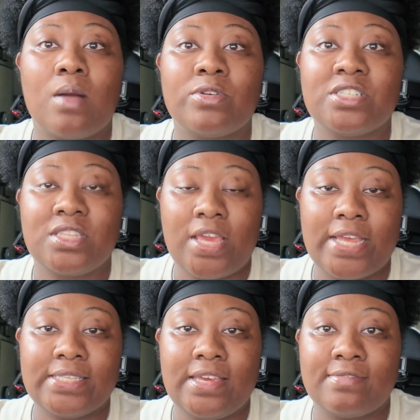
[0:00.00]
which is the
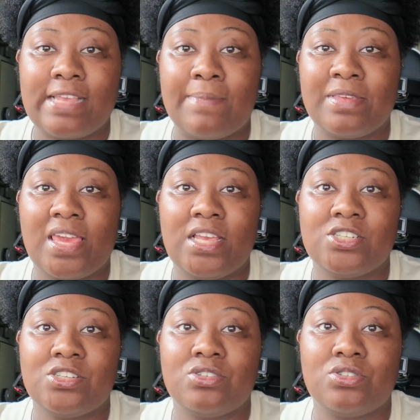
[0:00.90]
ATF's
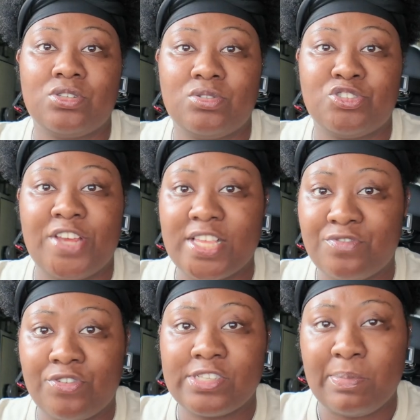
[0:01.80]
application to
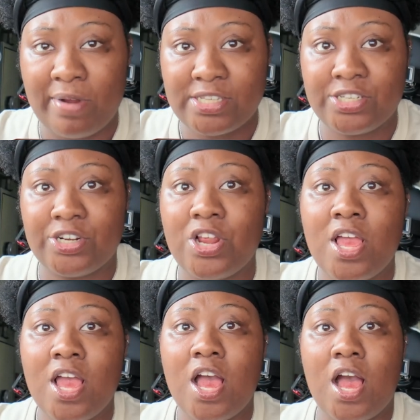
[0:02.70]
transfer the suppressor
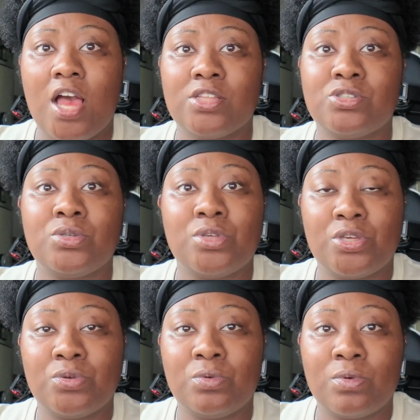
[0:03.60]
to
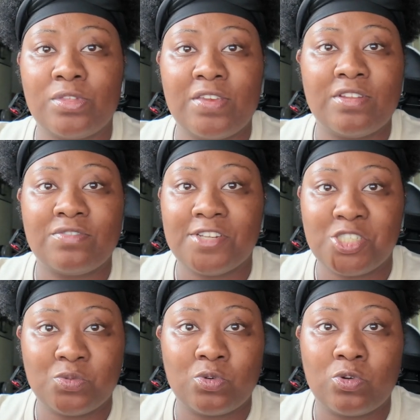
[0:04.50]
you, the
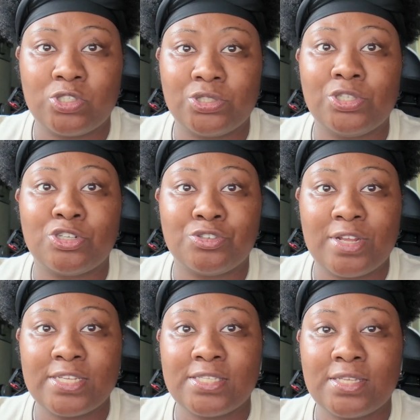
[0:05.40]
individual, or to your
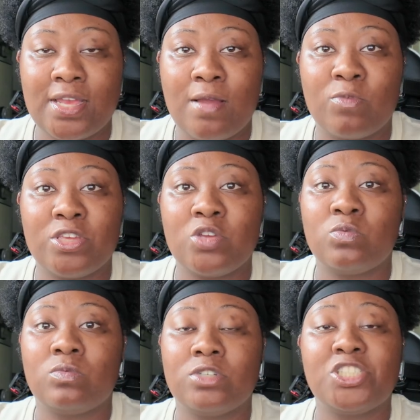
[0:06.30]
trust,
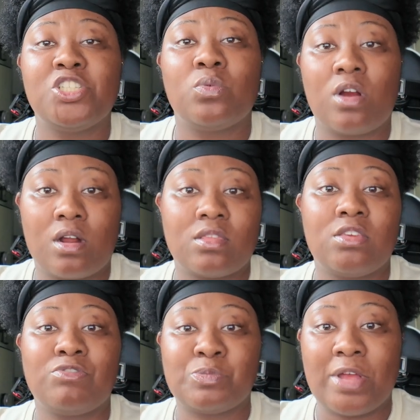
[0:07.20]
which you are
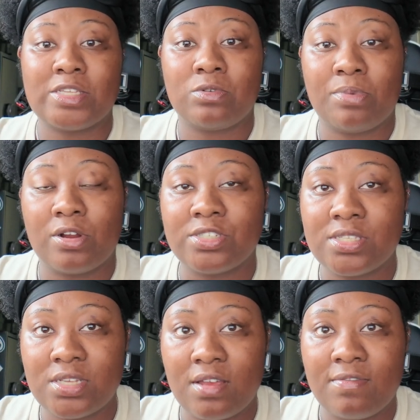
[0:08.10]
the responsible
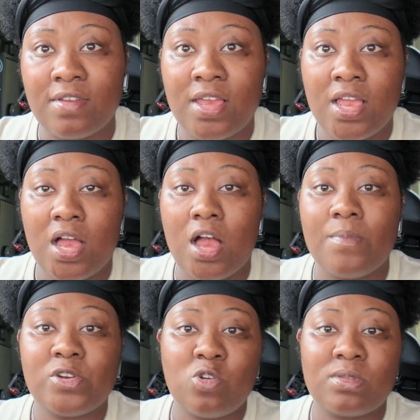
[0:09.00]
persons of.
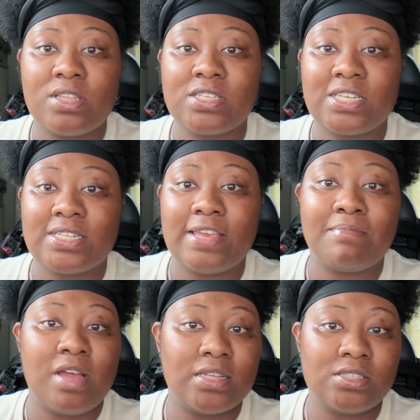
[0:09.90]
And normally this can take
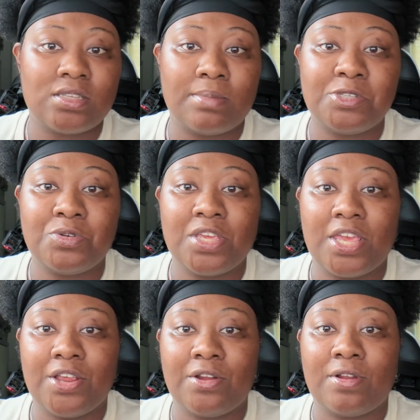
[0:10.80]
months up to a
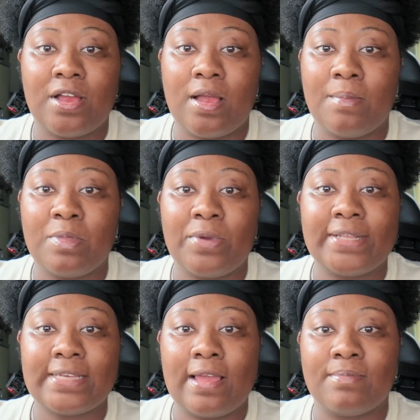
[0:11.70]
year. The
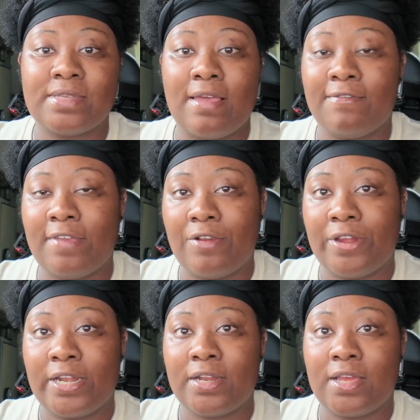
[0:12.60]
wait times have
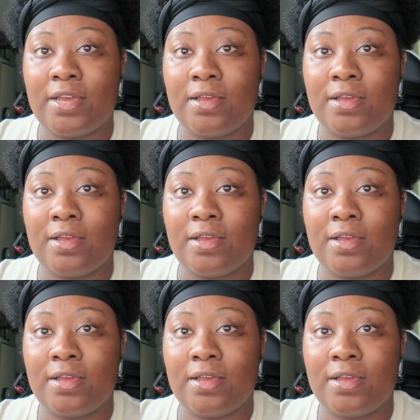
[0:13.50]
varied